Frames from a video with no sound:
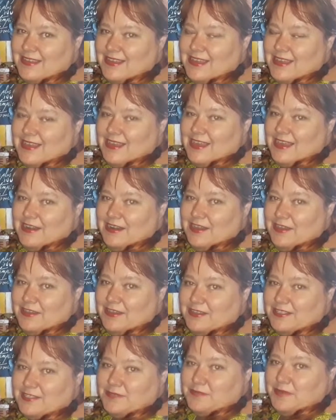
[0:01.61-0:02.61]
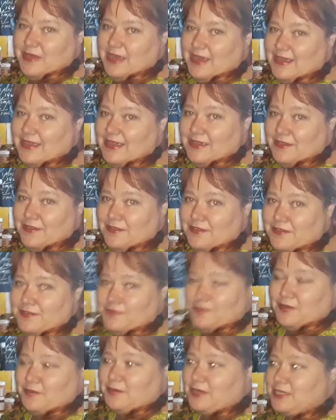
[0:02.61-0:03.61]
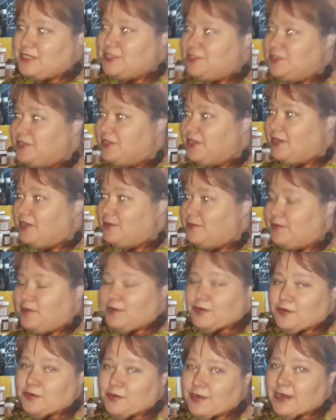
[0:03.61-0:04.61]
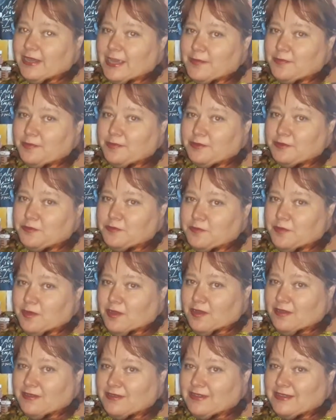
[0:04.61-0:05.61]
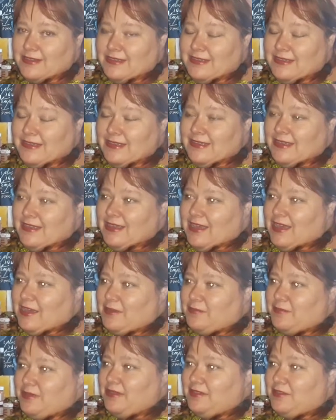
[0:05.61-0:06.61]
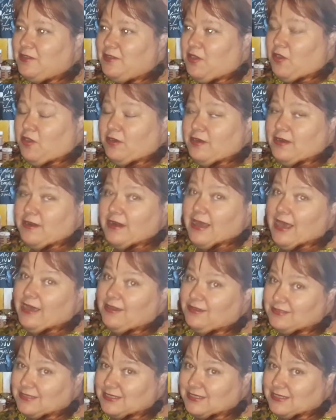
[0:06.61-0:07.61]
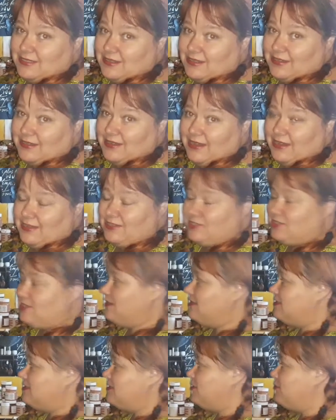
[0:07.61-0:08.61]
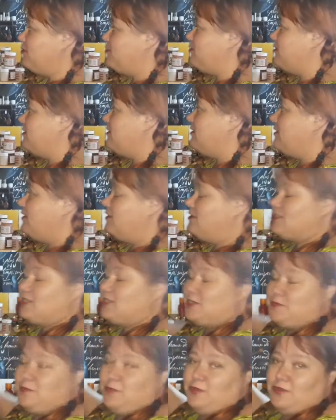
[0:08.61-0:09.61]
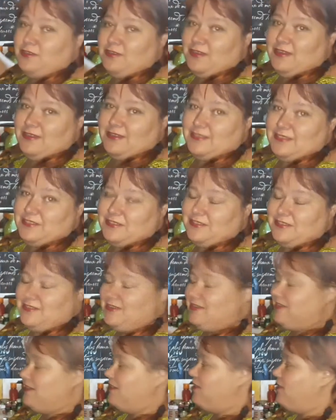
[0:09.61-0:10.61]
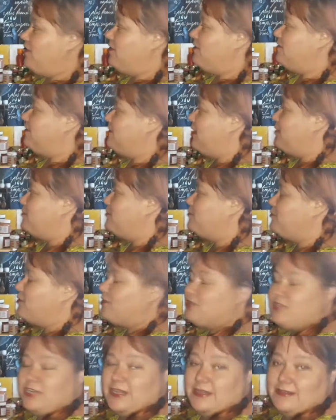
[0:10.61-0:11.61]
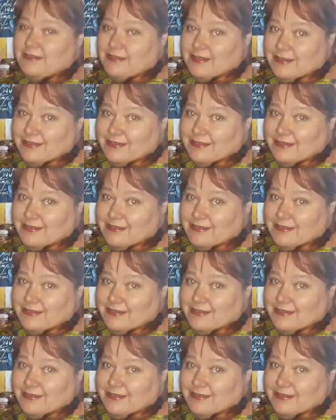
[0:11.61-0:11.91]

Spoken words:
Hello, it's Mia here from my studio in Pretoria Capital Park. I'm in the garden outside actually, so we've got a lot of spotlights on our project here.